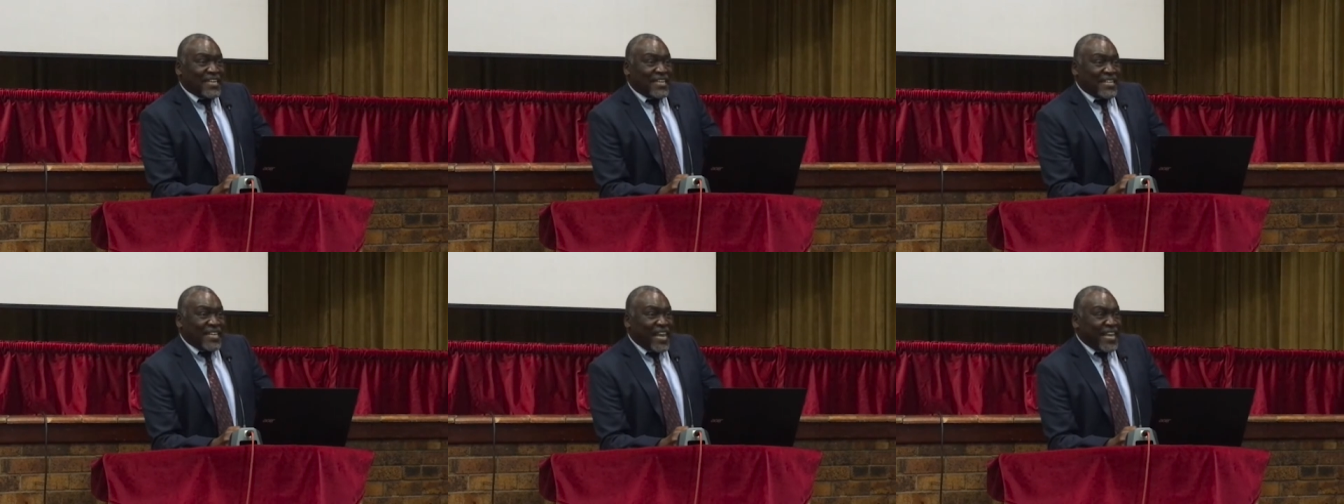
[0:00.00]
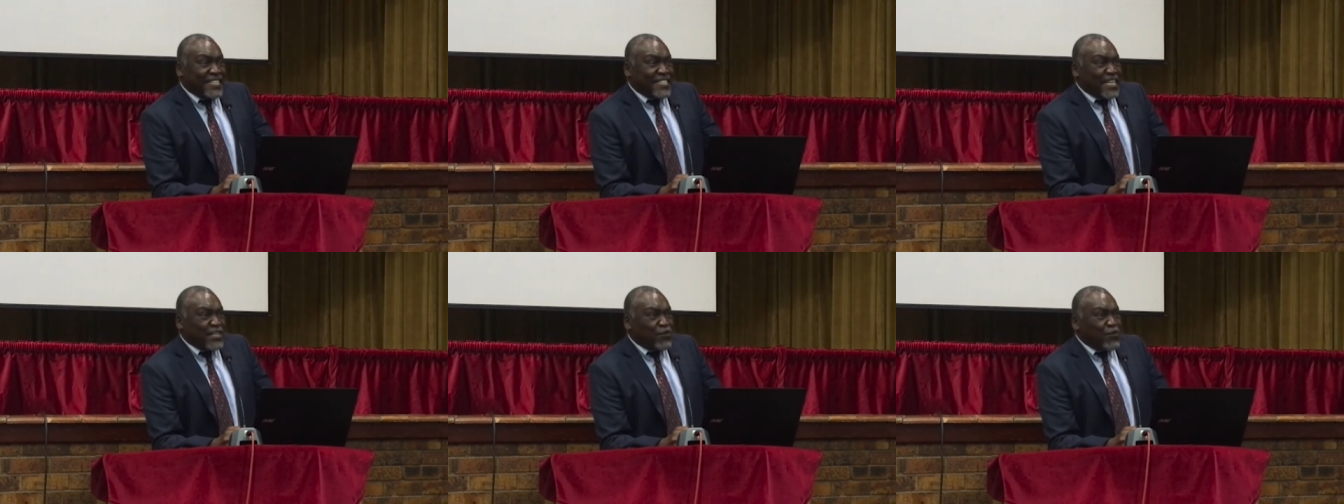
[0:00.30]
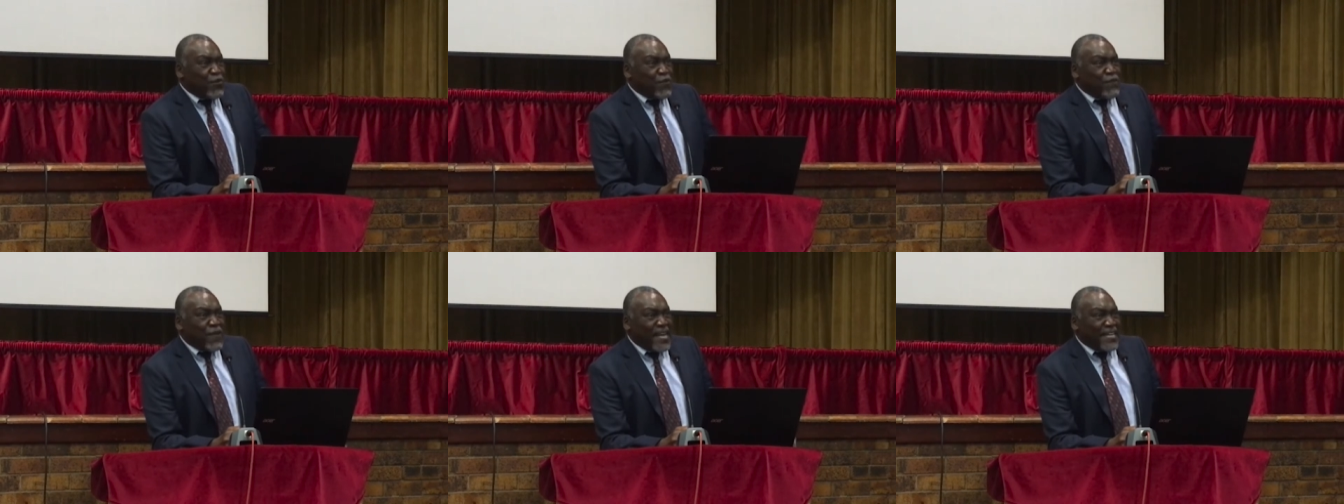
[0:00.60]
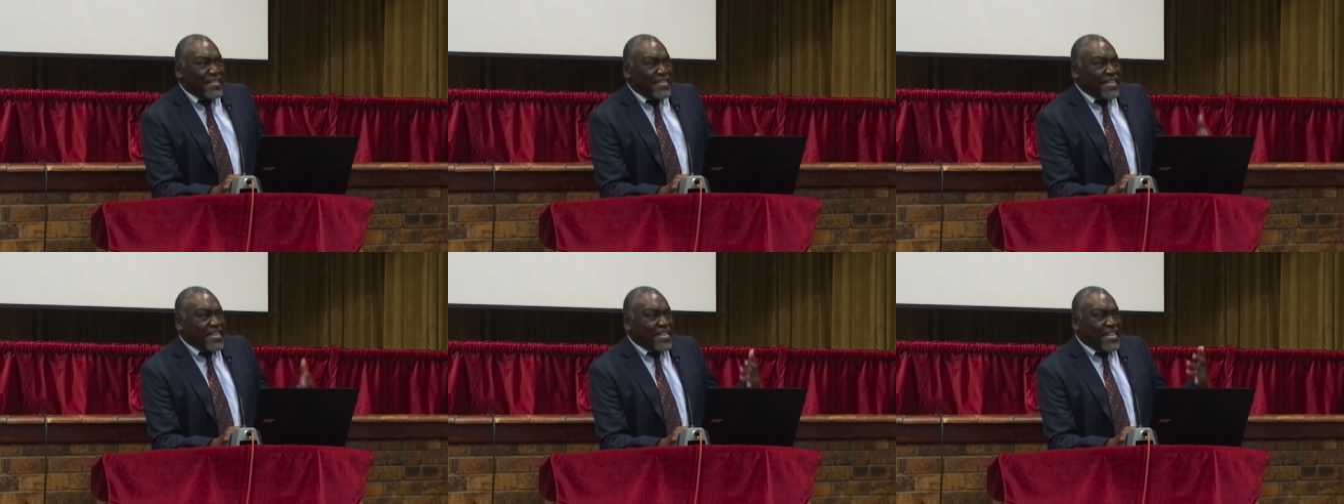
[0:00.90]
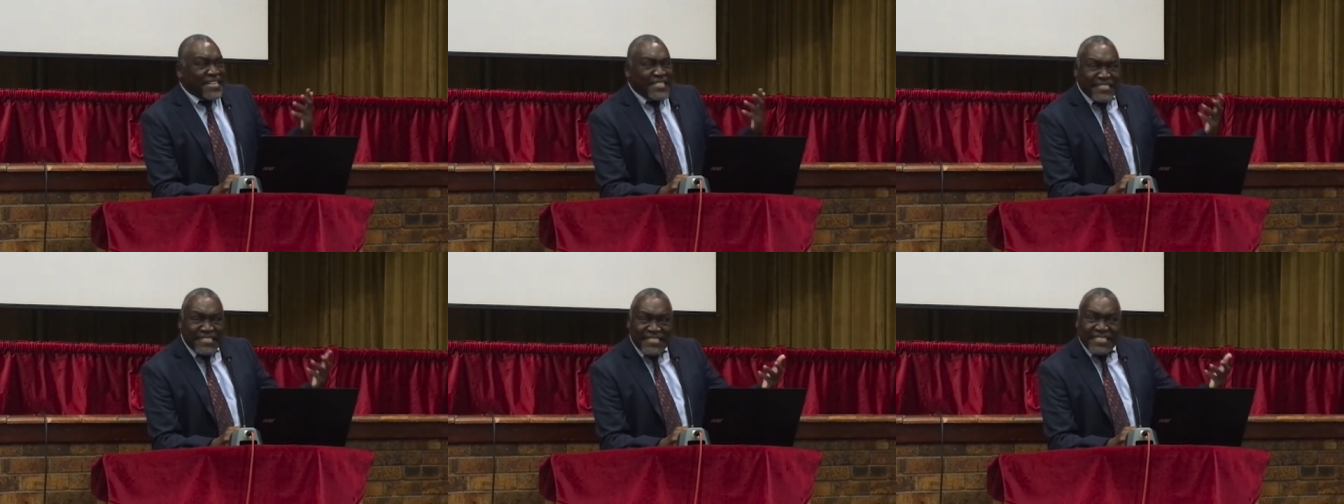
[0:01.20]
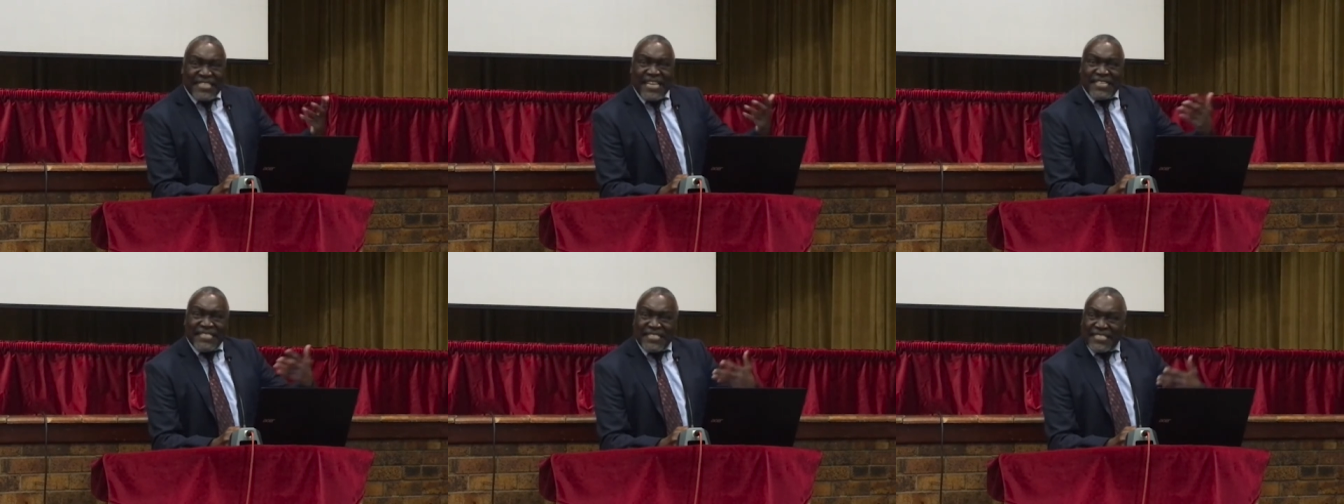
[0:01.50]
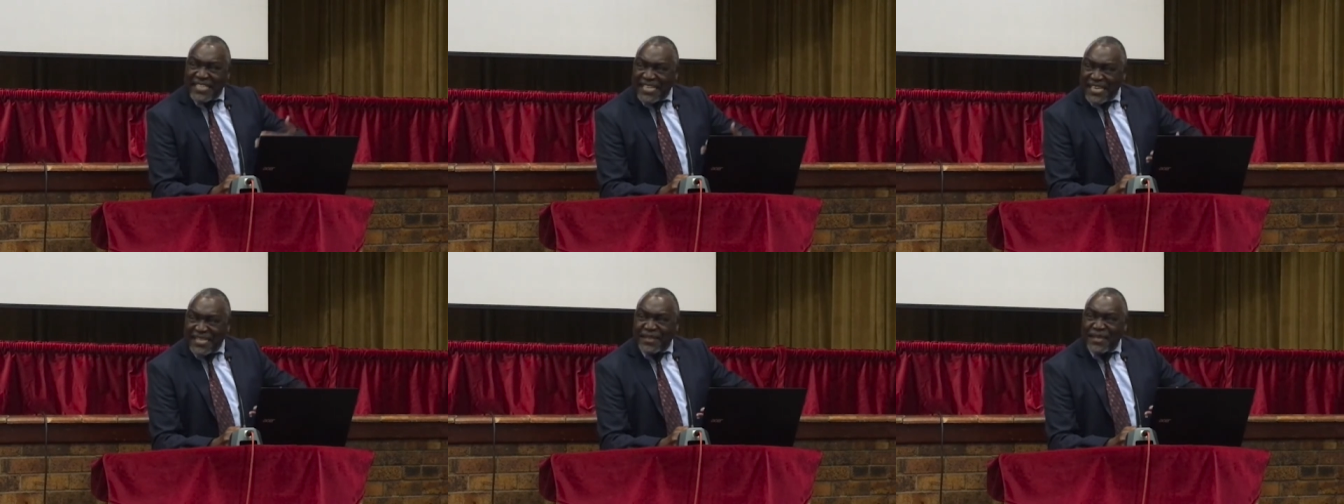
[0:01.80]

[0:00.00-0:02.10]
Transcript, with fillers: created, you find hints that uh,